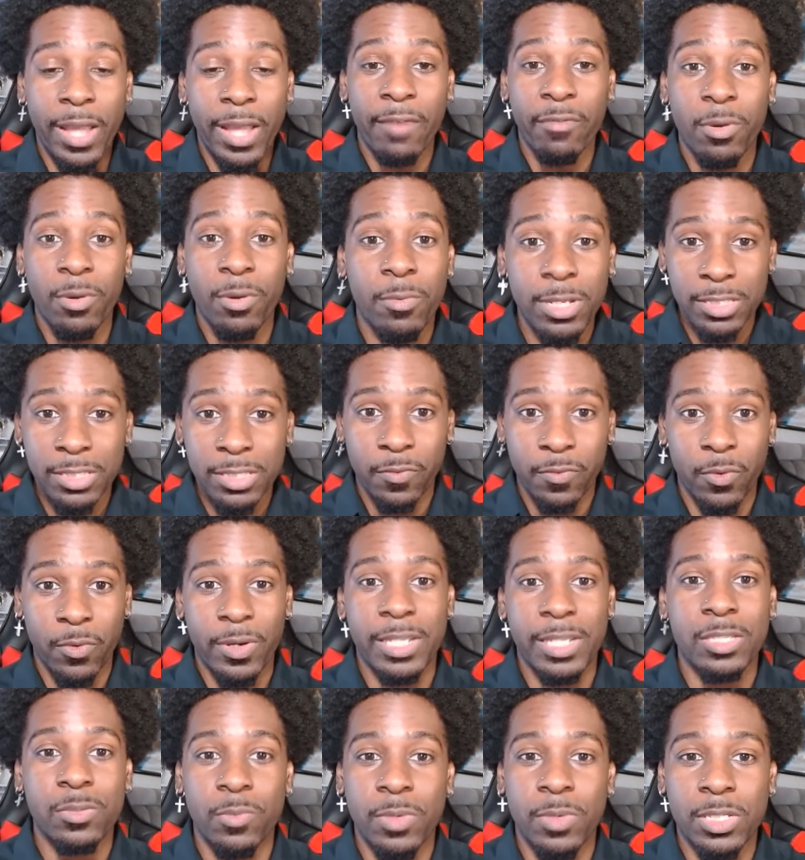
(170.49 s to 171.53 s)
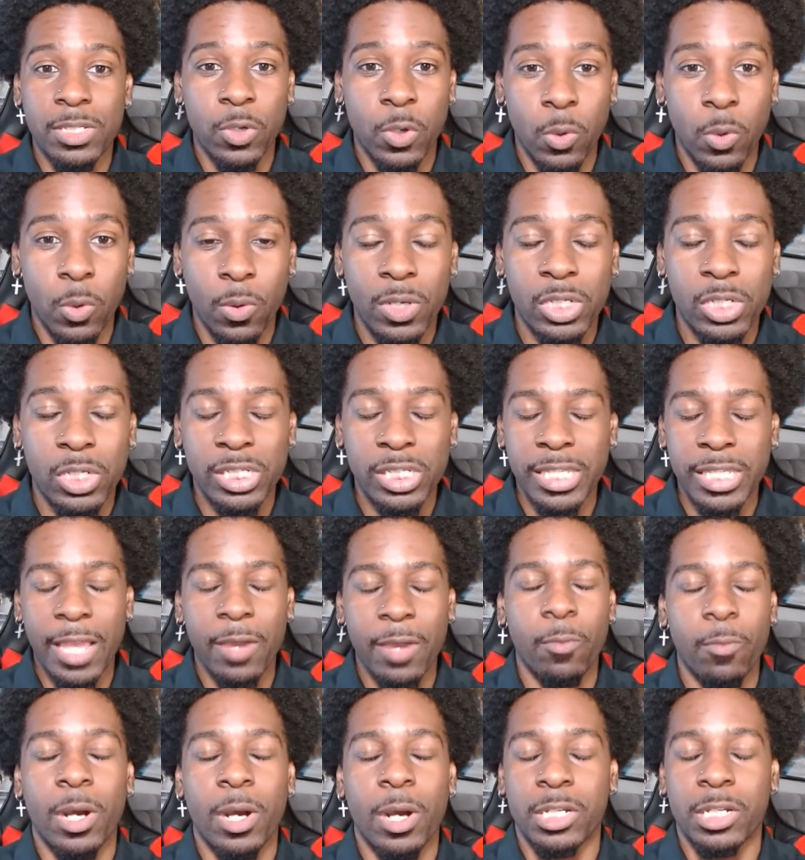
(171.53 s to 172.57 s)
Everyone's voice was gorgeous. It
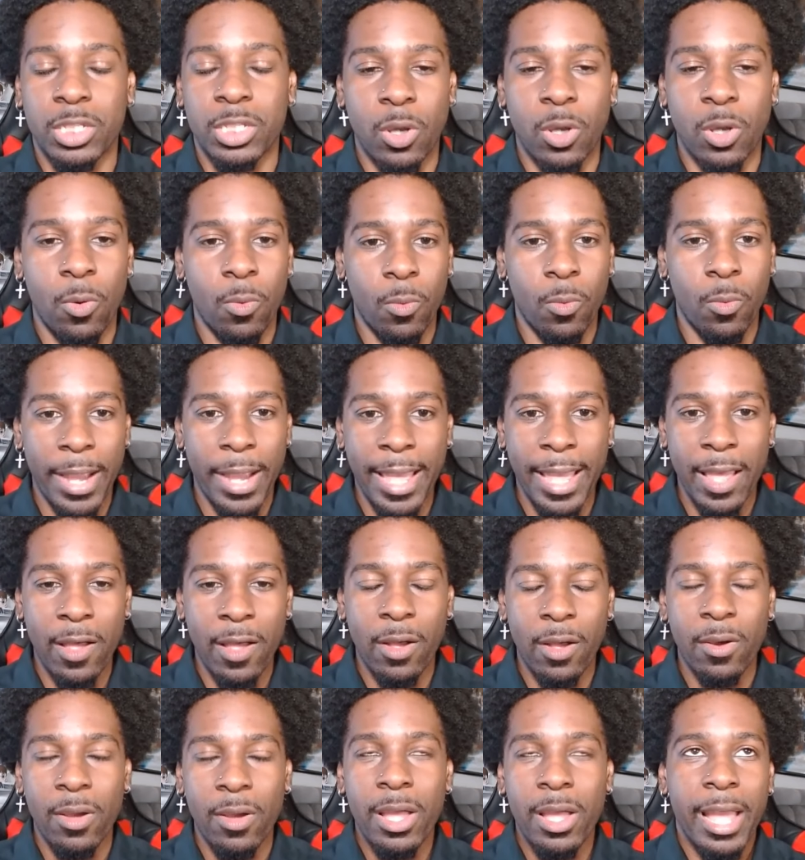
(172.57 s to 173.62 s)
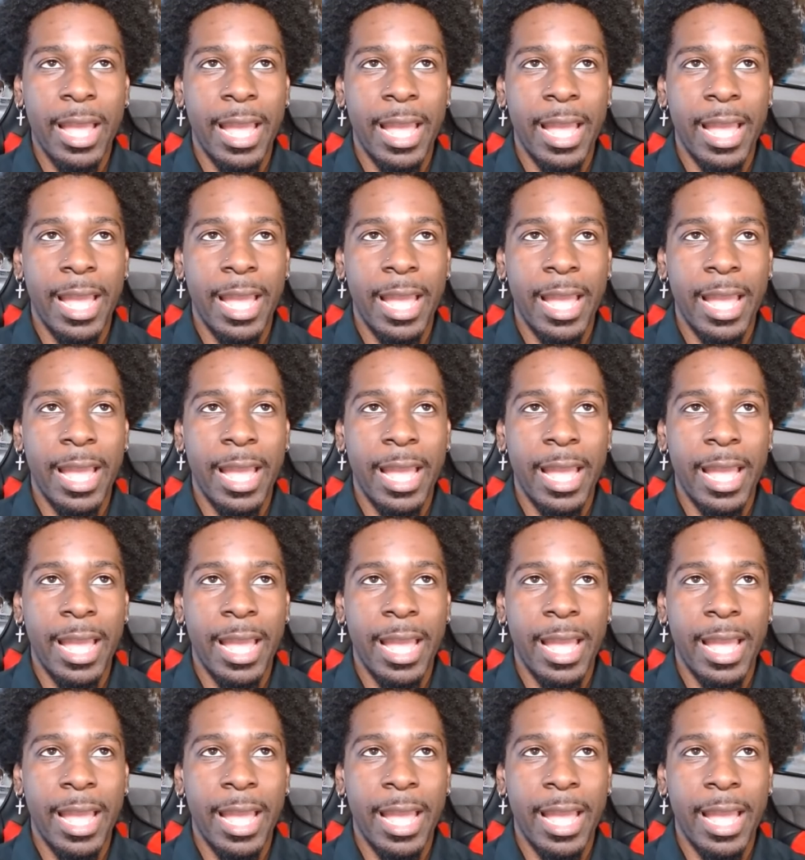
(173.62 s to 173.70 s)
worked so well.